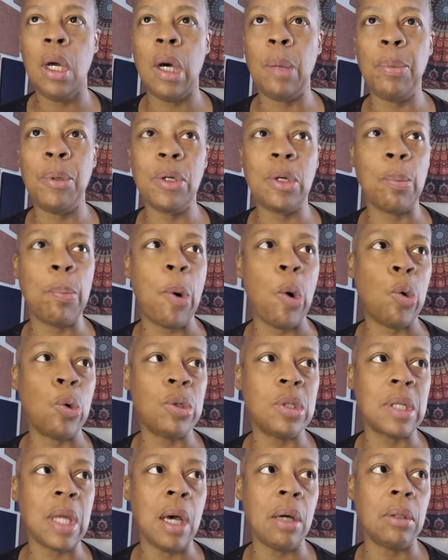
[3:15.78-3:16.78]
I put a
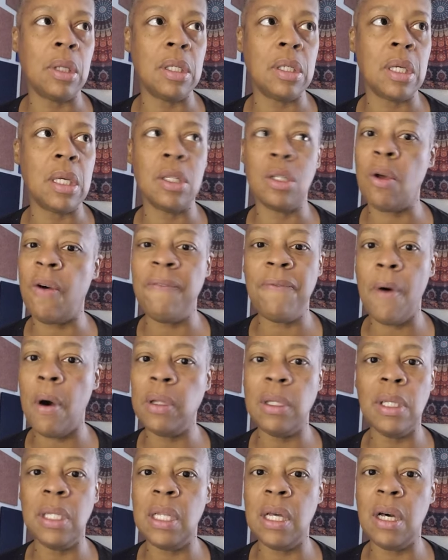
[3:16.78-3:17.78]
post out that says, don't
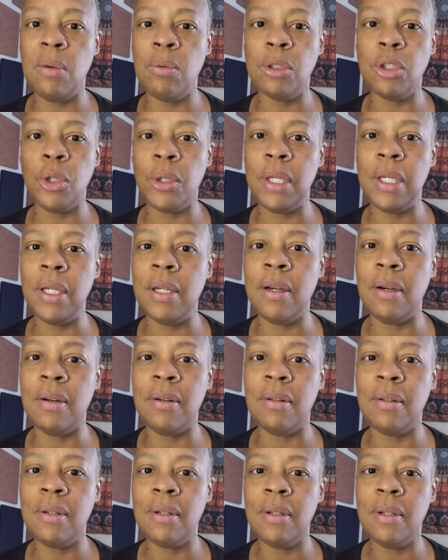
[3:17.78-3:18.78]
fall in love with your
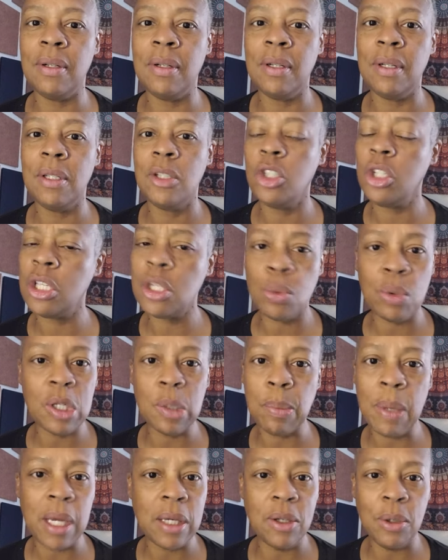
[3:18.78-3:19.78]
ego. Just
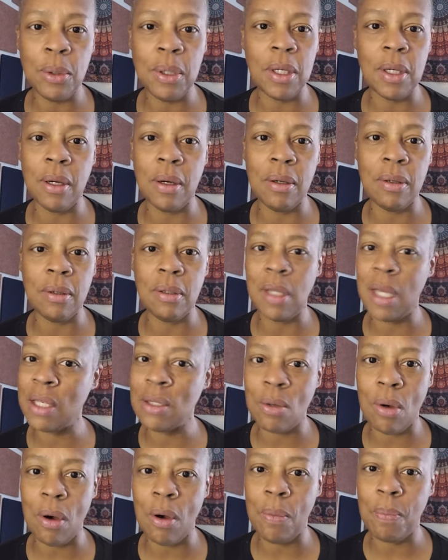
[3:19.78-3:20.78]
respect your ego.
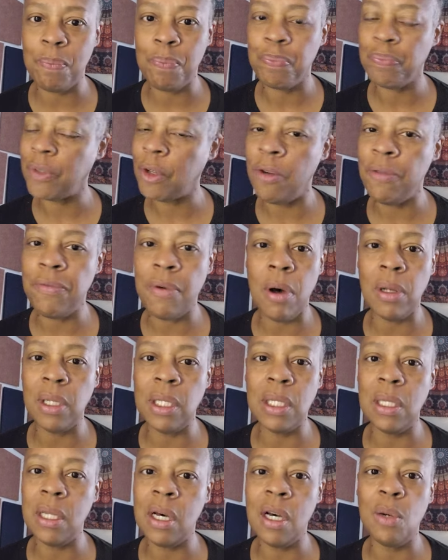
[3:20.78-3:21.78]
That's all. Don't fall
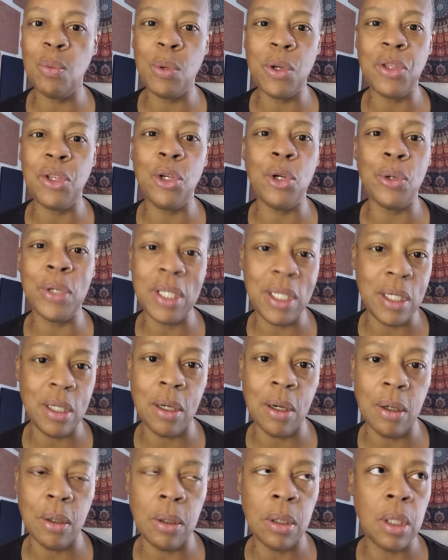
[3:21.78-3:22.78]
in love with your
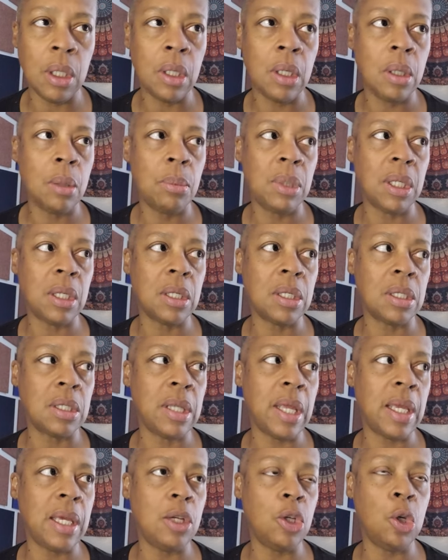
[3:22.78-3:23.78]
ego, because
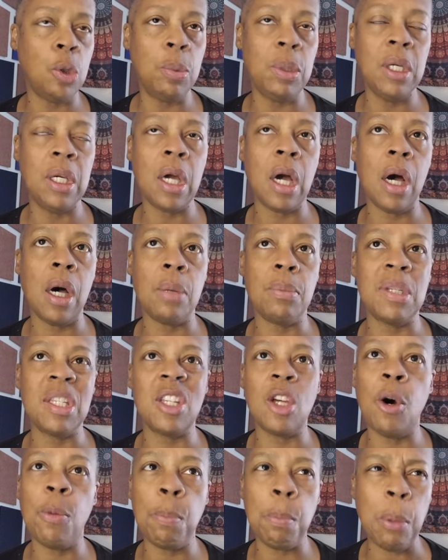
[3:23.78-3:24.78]
then you become
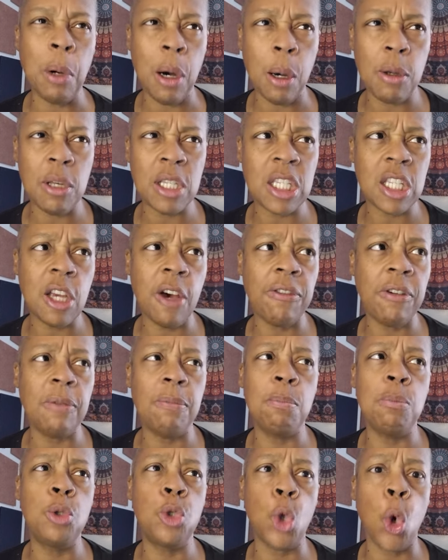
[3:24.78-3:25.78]

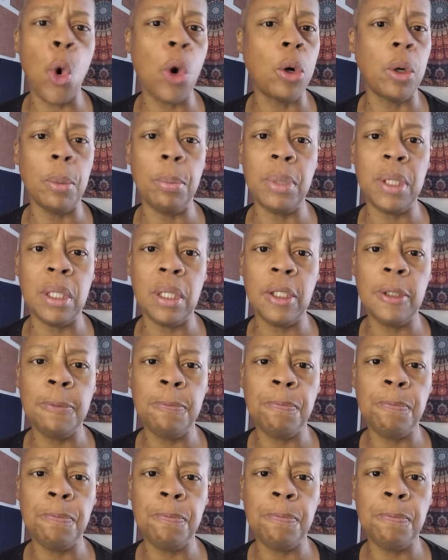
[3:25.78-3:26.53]
self-absorbed